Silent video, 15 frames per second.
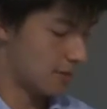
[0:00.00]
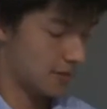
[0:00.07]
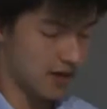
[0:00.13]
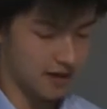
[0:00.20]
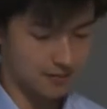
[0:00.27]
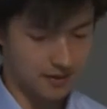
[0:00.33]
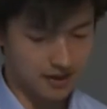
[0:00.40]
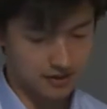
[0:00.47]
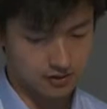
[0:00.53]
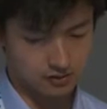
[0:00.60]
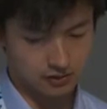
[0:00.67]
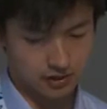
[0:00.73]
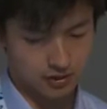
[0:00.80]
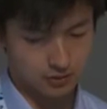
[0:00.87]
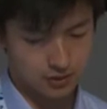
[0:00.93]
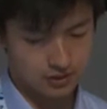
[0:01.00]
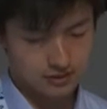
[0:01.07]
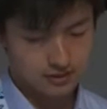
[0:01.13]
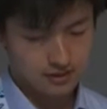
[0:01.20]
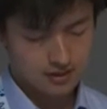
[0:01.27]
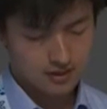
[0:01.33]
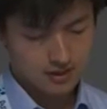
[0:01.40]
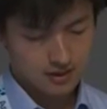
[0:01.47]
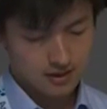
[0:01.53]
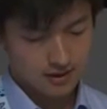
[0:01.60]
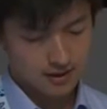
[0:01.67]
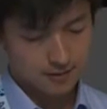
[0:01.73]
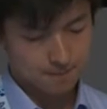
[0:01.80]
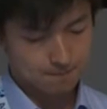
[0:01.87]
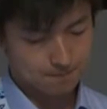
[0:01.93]
paying back your loans.
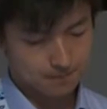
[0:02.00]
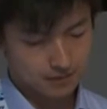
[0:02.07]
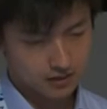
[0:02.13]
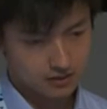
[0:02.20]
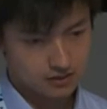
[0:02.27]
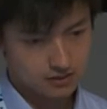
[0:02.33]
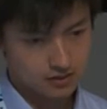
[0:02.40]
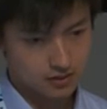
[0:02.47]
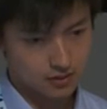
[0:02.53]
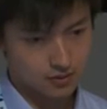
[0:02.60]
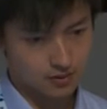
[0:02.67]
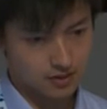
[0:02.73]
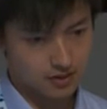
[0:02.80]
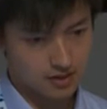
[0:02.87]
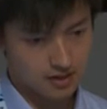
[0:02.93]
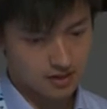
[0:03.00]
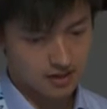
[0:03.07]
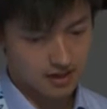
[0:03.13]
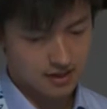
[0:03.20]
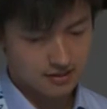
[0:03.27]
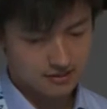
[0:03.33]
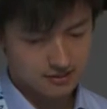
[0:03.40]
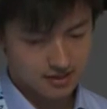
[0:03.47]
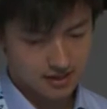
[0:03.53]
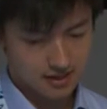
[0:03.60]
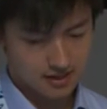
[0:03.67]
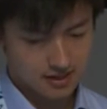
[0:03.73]
So as